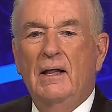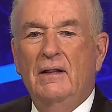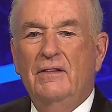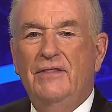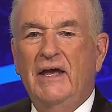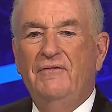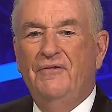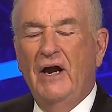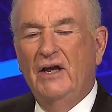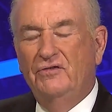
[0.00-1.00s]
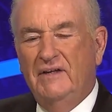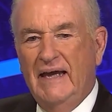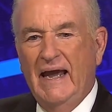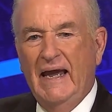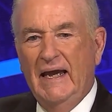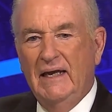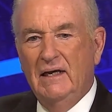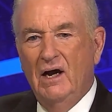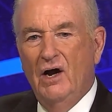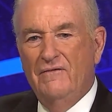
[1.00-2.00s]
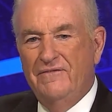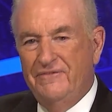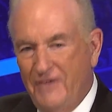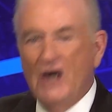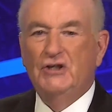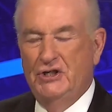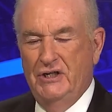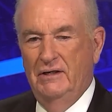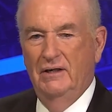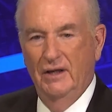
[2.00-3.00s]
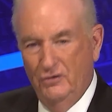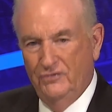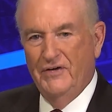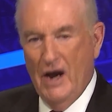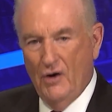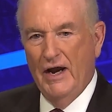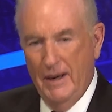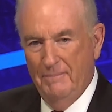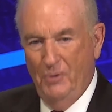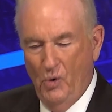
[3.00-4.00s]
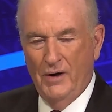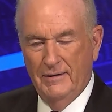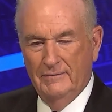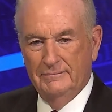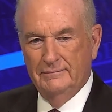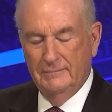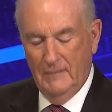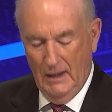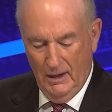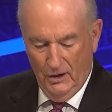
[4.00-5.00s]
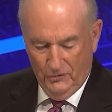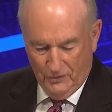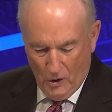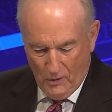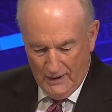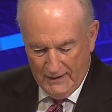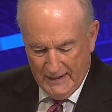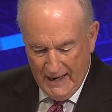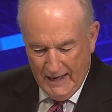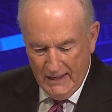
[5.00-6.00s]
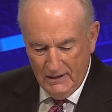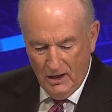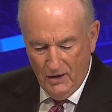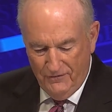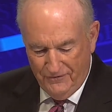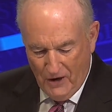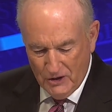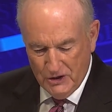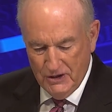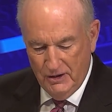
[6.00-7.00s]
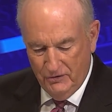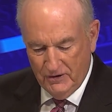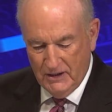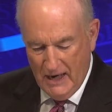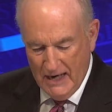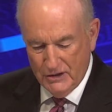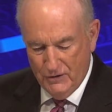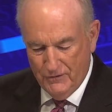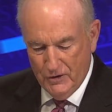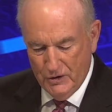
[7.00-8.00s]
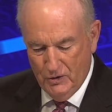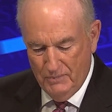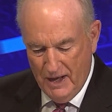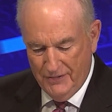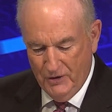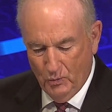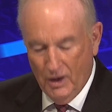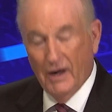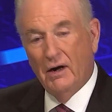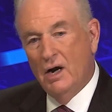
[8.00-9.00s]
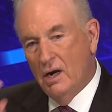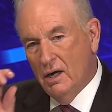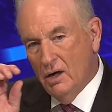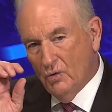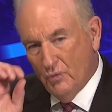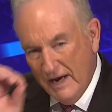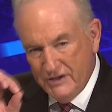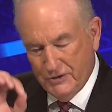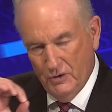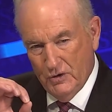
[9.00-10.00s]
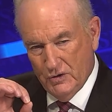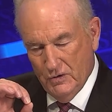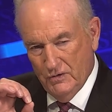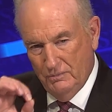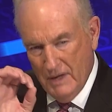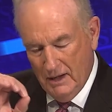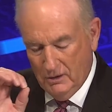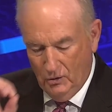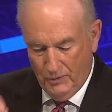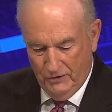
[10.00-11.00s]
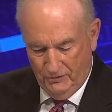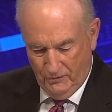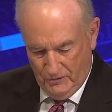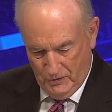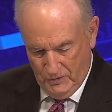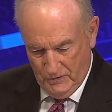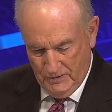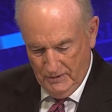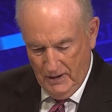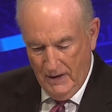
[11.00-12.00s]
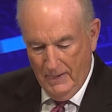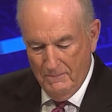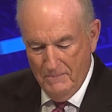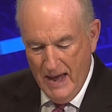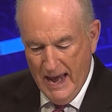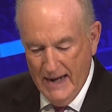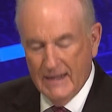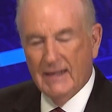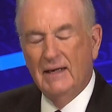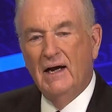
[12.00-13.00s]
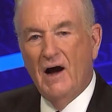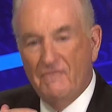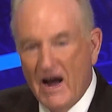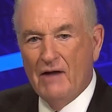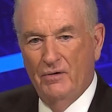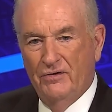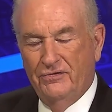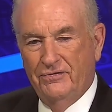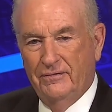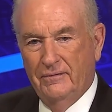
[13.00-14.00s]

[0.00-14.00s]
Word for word: The phrase gain of function is very important. So gain of function is a controversial method where researchers, medical researchers, make a virus.